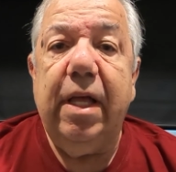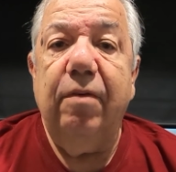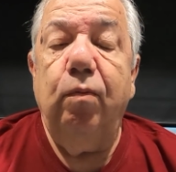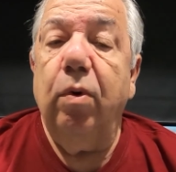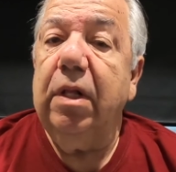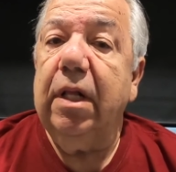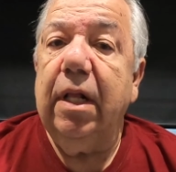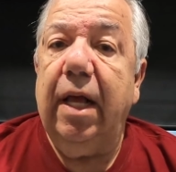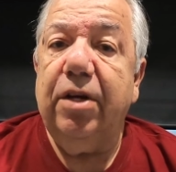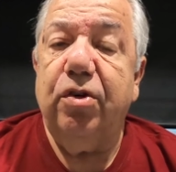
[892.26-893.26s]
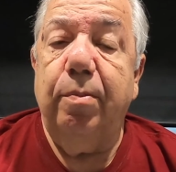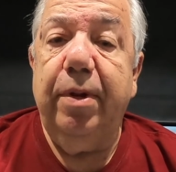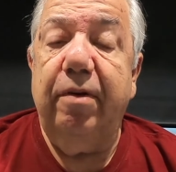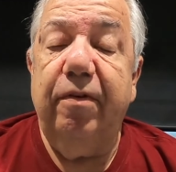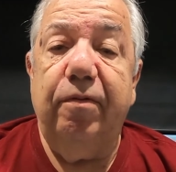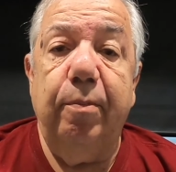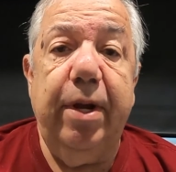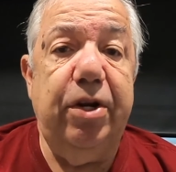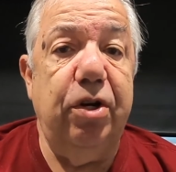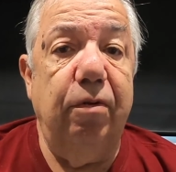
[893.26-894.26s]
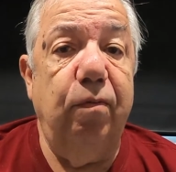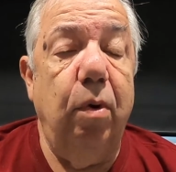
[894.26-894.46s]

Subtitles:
to give one little extra bit of information of